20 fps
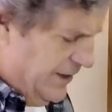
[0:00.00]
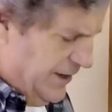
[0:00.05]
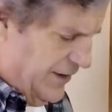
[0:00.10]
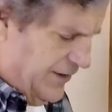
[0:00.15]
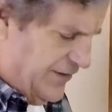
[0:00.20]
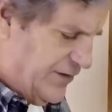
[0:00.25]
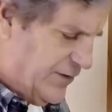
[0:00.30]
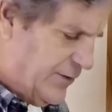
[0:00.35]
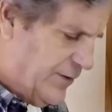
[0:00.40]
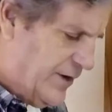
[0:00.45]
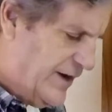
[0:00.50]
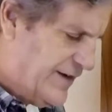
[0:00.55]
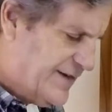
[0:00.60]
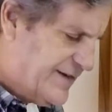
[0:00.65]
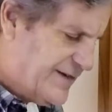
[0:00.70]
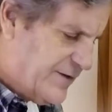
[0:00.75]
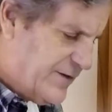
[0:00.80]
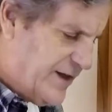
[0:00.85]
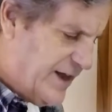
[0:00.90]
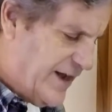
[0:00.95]
So it
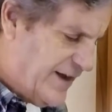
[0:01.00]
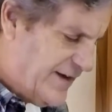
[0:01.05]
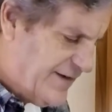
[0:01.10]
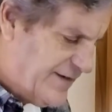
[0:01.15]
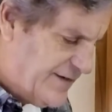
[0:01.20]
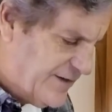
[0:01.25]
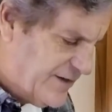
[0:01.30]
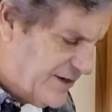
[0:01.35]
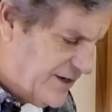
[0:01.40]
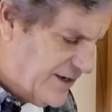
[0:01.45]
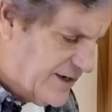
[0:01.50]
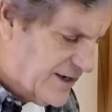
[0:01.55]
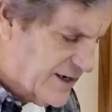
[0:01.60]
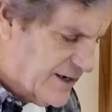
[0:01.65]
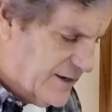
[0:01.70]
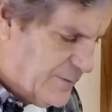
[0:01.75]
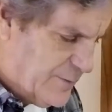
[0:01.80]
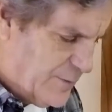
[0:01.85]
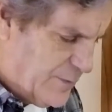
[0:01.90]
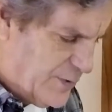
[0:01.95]
still has
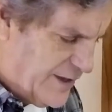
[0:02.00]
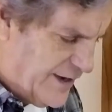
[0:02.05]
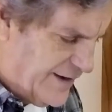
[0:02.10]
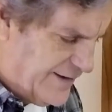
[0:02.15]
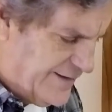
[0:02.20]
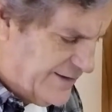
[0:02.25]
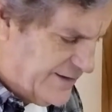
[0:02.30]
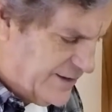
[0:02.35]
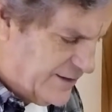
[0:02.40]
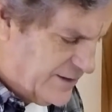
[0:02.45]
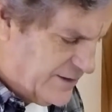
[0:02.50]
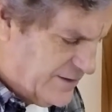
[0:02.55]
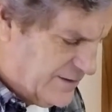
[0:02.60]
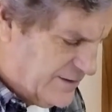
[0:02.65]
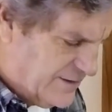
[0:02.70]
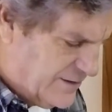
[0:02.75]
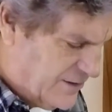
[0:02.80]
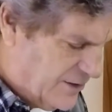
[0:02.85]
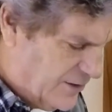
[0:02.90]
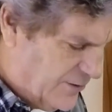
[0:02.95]
the plastic
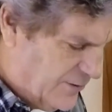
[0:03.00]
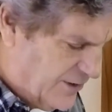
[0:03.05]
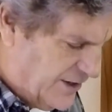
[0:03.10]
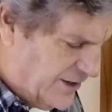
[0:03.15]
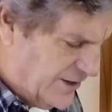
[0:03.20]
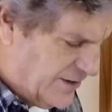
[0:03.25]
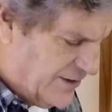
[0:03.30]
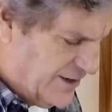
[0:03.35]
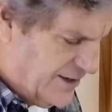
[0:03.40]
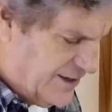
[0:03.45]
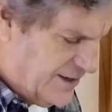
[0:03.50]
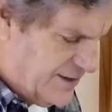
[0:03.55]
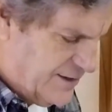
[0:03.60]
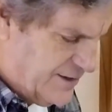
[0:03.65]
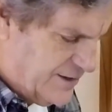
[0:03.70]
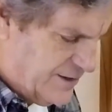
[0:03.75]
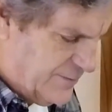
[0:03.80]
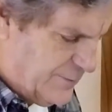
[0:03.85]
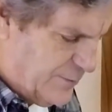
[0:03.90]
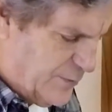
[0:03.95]
coating on it,
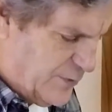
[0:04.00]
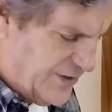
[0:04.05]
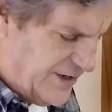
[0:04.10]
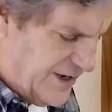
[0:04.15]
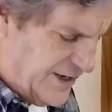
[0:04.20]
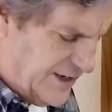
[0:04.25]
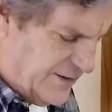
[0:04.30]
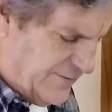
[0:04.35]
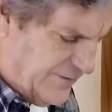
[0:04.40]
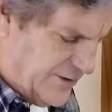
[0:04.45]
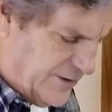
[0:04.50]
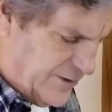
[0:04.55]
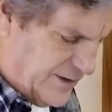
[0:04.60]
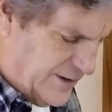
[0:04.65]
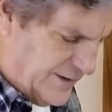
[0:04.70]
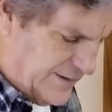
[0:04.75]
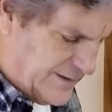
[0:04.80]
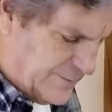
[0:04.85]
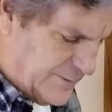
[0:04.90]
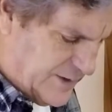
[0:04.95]
the protective
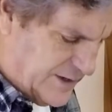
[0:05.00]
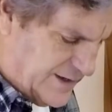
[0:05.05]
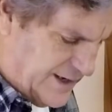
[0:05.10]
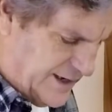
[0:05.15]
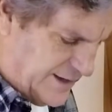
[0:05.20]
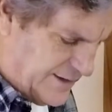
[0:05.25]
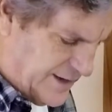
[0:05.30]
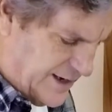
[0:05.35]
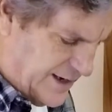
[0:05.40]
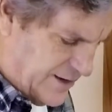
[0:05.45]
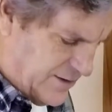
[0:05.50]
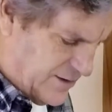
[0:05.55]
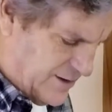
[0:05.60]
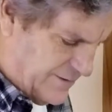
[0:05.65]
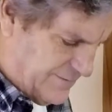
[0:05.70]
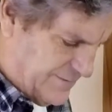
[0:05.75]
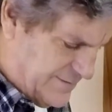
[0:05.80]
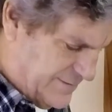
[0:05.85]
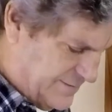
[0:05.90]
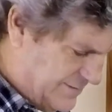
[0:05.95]
coating, so I'm going to take that
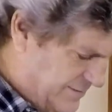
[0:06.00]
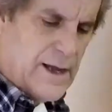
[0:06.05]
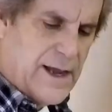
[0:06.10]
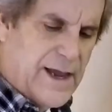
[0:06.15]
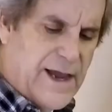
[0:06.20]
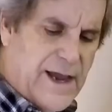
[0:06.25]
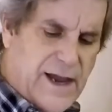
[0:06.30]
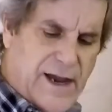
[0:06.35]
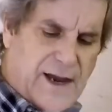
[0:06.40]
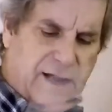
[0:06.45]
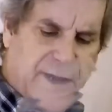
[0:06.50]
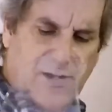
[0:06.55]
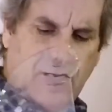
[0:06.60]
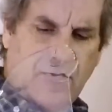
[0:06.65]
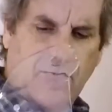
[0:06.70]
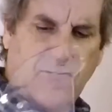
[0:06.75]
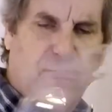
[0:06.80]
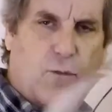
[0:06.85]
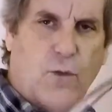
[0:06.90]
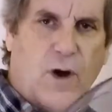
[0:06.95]
off. And
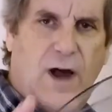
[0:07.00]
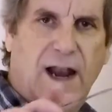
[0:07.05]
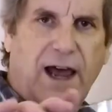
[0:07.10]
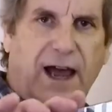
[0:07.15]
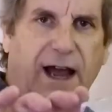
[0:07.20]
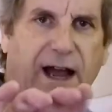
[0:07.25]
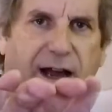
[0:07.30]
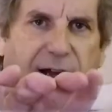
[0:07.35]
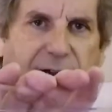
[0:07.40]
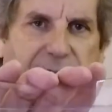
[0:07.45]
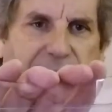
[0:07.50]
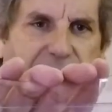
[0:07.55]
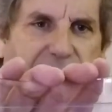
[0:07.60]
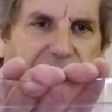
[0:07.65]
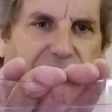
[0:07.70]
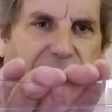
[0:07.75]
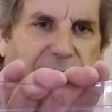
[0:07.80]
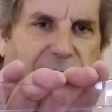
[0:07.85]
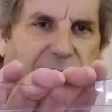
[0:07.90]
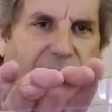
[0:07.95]
voila!
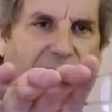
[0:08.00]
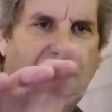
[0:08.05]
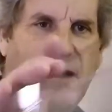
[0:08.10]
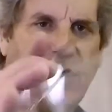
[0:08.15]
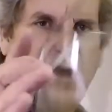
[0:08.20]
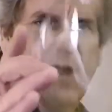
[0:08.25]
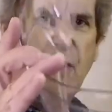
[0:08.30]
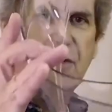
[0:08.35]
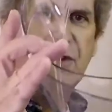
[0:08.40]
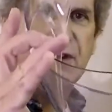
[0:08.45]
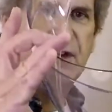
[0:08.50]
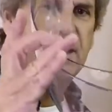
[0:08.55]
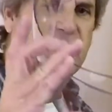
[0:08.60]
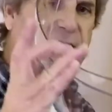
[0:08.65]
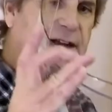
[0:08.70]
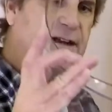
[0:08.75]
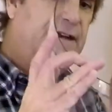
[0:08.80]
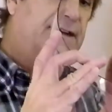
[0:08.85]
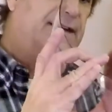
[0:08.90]
All done.